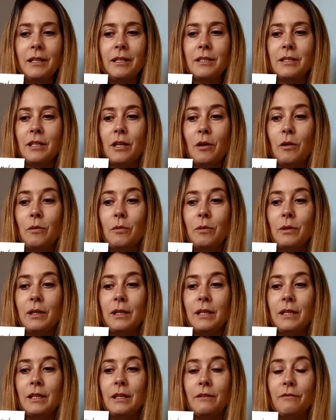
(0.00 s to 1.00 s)
So
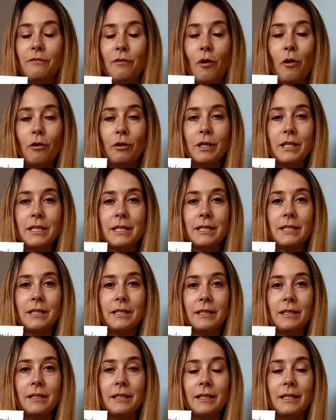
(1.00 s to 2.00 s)
the fox
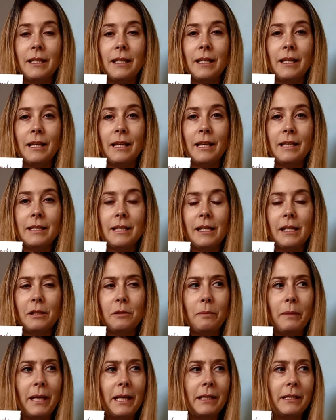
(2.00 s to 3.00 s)
is a
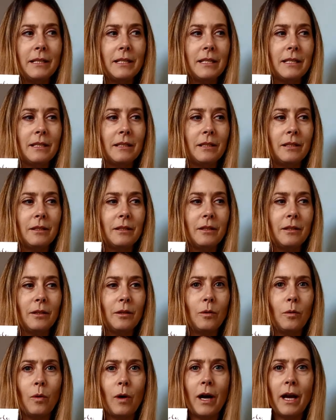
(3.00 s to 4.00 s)
little bit
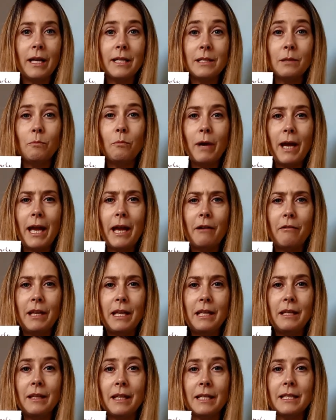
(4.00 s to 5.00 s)
quiet and
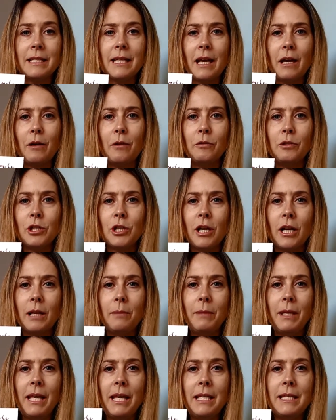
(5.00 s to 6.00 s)
wary. That's how
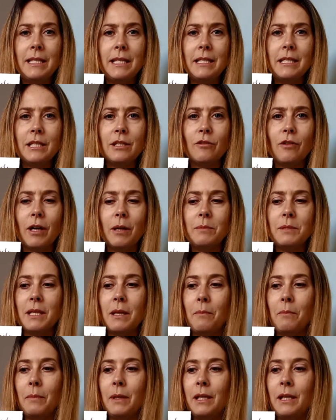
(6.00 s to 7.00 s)
Charlie Mackesy describes
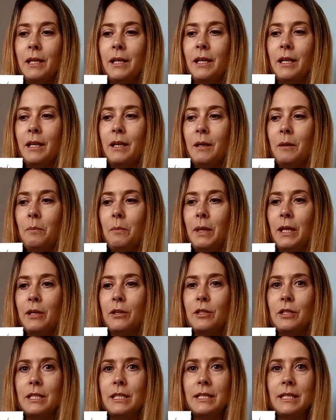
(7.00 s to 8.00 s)
him,
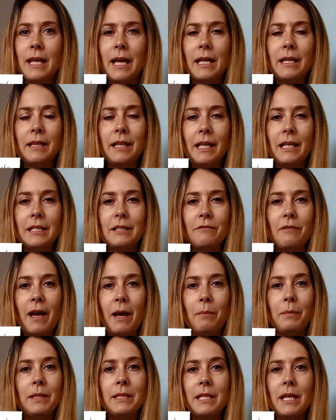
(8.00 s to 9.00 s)
because sad things have
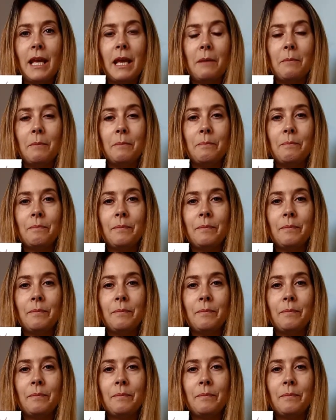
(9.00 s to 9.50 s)
happened to him.